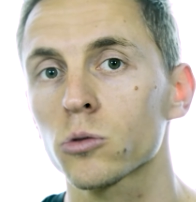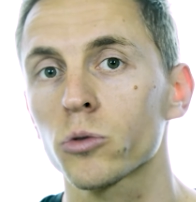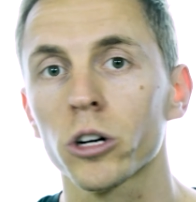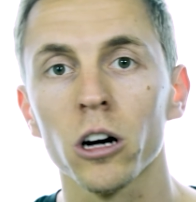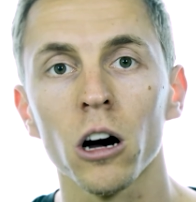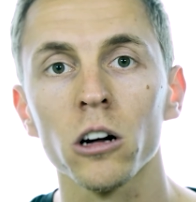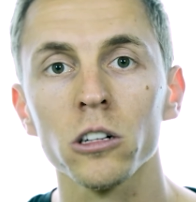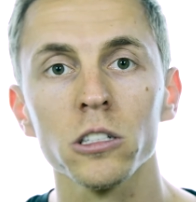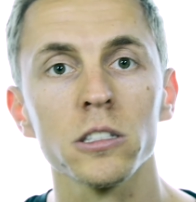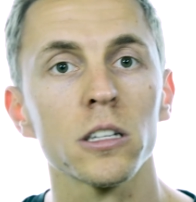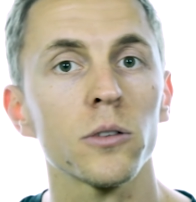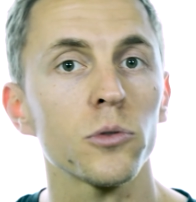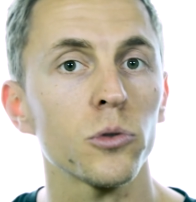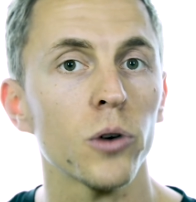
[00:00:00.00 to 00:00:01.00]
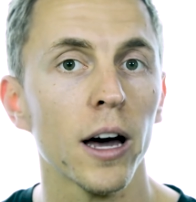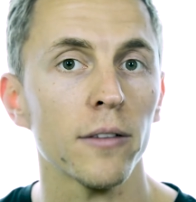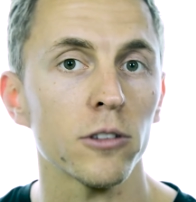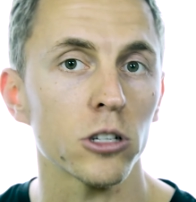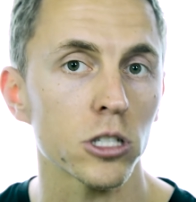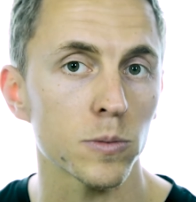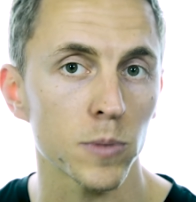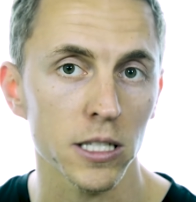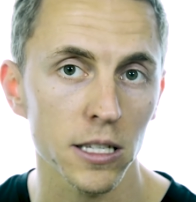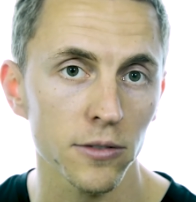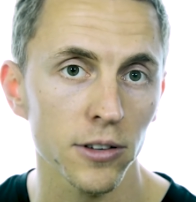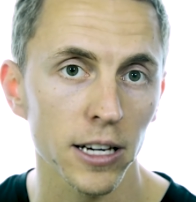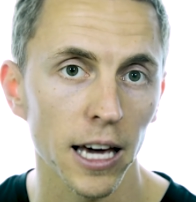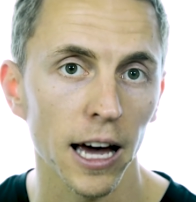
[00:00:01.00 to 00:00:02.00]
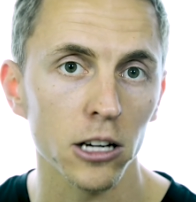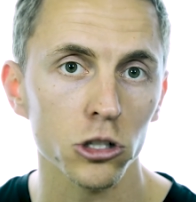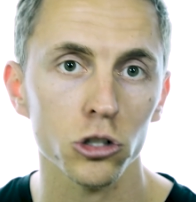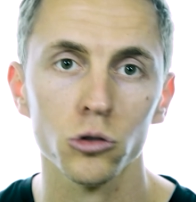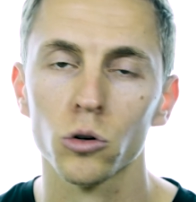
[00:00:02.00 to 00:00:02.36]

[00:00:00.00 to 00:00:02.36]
regardless if you have a specific action